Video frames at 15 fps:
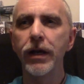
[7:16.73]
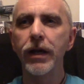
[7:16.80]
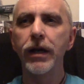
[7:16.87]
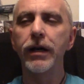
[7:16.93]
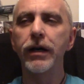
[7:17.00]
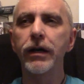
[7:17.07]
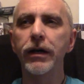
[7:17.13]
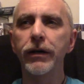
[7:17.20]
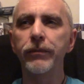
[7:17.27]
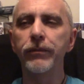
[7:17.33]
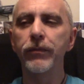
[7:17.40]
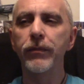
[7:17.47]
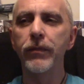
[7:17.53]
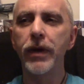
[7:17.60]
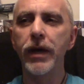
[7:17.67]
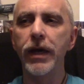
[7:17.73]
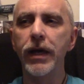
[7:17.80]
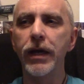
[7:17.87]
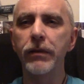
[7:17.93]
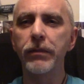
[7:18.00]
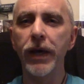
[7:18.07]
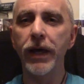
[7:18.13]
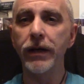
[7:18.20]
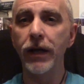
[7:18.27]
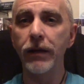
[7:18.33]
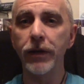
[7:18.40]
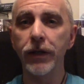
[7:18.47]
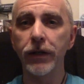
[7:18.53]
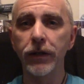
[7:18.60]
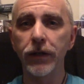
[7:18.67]
And
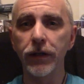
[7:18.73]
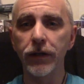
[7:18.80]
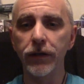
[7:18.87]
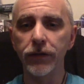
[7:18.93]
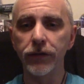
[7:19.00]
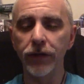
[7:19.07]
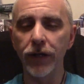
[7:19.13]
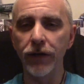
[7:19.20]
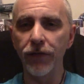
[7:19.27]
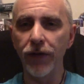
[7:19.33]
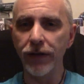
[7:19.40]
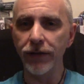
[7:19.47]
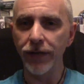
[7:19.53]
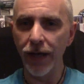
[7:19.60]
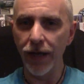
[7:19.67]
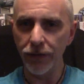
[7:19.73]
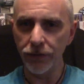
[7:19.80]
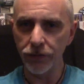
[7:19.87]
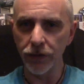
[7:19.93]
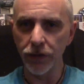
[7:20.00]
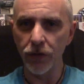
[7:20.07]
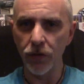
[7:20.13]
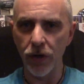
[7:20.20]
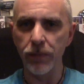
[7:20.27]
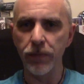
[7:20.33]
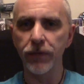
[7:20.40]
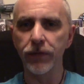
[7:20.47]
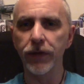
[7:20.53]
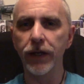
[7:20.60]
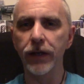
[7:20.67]
Pandemic is a fantastic
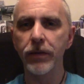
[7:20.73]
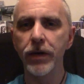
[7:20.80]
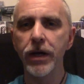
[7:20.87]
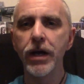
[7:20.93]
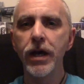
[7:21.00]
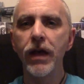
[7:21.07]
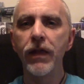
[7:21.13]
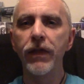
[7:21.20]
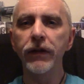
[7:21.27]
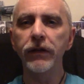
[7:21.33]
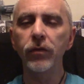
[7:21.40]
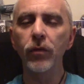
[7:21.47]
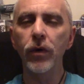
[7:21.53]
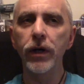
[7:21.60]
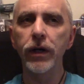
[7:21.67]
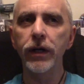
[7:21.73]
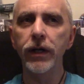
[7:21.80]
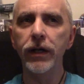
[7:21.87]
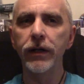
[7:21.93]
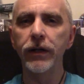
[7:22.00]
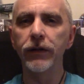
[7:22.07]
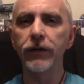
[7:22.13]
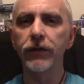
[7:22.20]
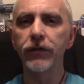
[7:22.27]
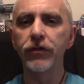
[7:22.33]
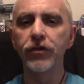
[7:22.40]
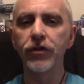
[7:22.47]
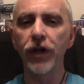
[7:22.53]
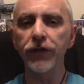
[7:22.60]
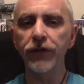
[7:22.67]
cooperative game. This one is
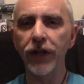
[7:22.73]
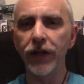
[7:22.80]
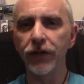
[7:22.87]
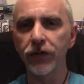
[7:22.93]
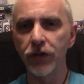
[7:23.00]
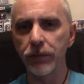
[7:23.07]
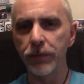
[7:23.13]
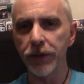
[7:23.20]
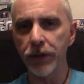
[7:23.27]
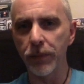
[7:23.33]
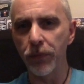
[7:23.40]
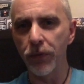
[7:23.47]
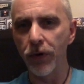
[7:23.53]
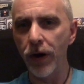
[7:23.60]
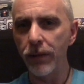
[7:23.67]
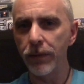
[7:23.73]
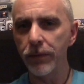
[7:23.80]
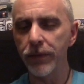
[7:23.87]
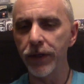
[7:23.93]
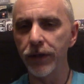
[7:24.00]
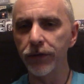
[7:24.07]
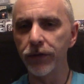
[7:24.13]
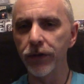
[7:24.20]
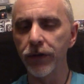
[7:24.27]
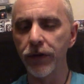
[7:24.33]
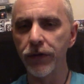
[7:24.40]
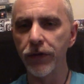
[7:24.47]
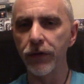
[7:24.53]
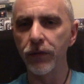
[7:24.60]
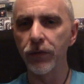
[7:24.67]
just as good, but the problem is, and the
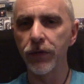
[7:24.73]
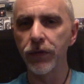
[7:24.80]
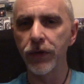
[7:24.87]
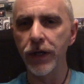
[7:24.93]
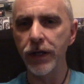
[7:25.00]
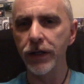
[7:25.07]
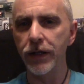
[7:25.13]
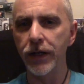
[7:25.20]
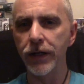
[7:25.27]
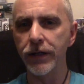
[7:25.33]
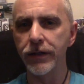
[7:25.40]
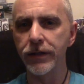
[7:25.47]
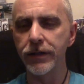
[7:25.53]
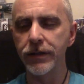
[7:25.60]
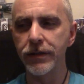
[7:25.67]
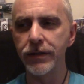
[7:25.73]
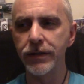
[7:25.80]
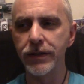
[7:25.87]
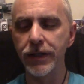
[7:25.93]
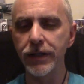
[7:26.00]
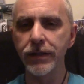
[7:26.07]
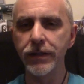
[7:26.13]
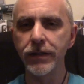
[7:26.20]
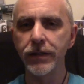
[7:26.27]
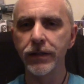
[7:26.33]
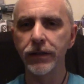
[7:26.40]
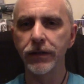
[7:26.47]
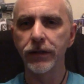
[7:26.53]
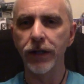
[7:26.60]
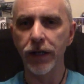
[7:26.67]
thing that I didn't
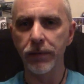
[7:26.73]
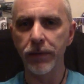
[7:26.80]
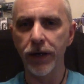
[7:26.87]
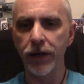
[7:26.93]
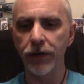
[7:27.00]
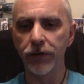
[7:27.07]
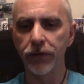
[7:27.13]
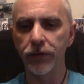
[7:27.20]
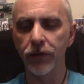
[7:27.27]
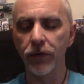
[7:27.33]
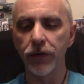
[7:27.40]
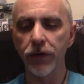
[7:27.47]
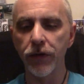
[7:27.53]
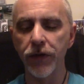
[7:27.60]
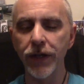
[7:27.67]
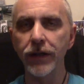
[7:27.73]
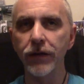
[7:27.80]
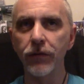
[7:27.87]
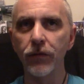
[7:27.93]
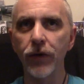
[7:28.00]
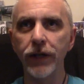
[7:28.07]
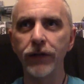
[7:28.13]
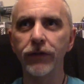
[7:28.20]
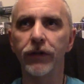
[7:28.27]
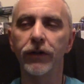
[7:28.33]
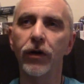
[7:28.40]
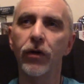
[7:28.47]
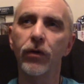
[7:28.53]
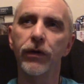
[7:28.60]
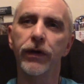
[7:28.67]
like about it is, or the thing that ranks it
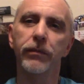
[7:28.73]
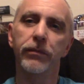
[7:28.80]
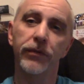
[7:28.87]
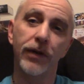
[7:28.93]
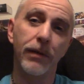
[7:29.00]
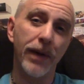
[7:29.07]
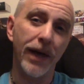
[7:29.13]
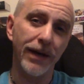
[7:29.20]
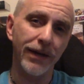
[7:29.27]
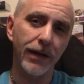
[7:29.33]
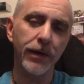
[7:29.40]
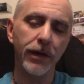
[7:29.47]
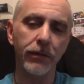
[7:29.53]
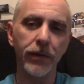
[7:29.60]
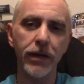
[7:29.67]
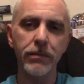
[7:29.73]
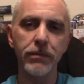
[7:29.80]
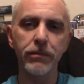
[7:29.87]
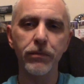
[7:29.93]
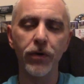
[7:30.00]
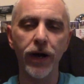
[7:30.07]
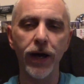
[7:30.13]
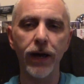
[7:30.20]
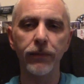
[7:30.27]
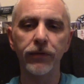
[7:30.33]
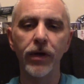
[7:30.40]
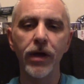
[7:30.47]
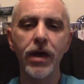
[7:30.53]
lower than, say, Pandemic might perhaps,